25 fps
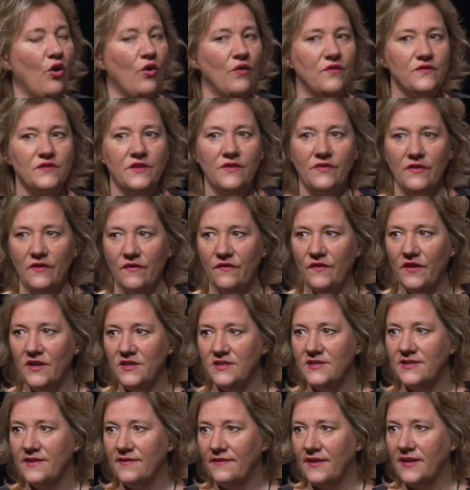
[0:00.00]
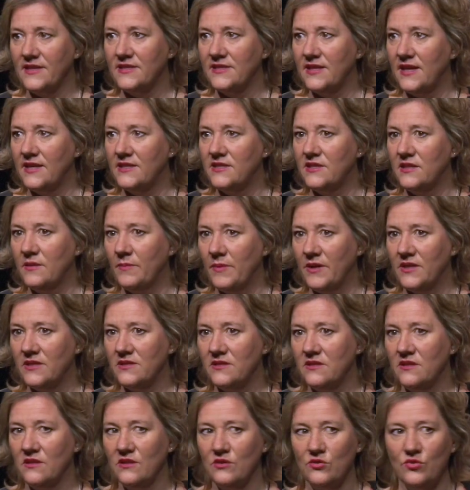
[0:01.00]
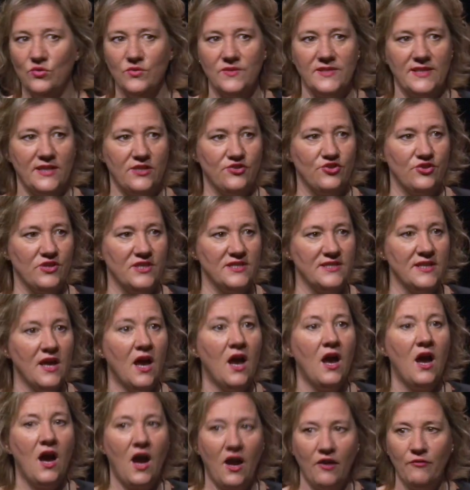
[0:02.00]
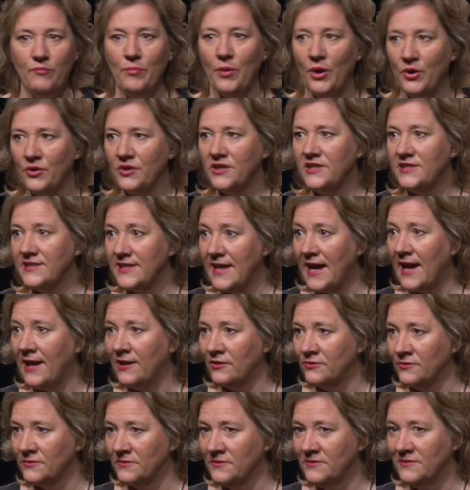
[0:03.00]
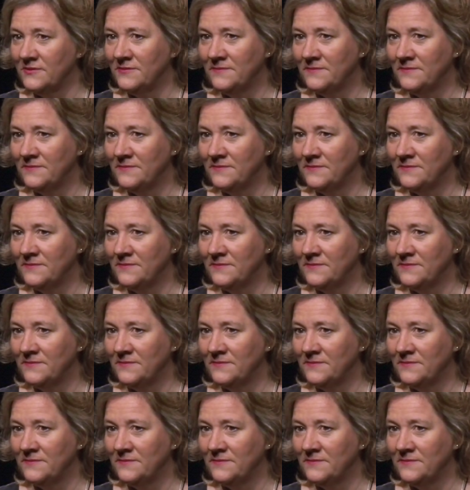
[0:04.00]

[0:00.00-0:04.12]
often the first thing they say to the person at the call center is, "I've broken down."